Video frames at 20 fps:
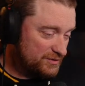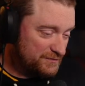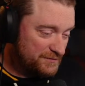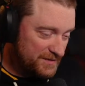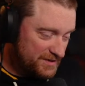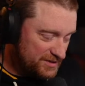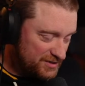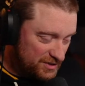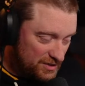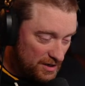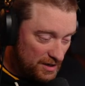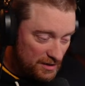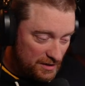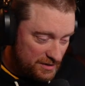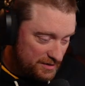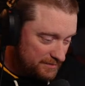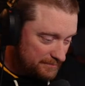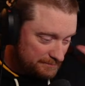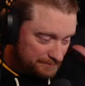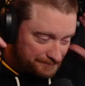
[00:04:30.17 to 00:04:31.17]
Vince
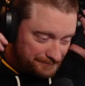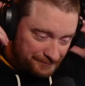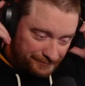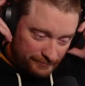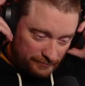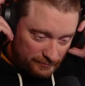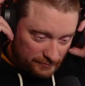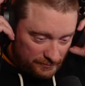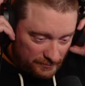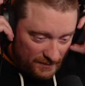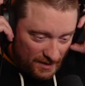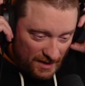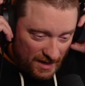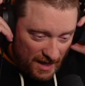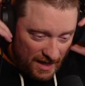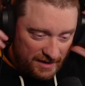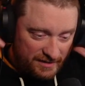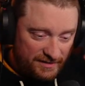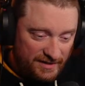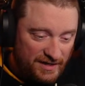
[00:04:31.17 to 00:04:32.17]
Scully
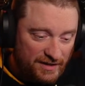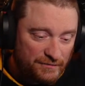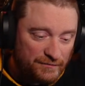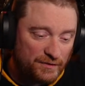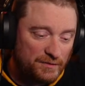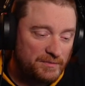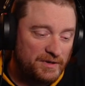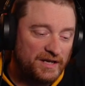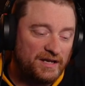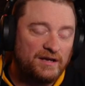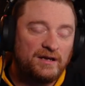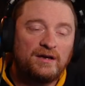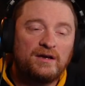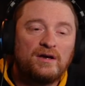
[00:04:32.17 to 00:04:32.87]
kind of did it for me.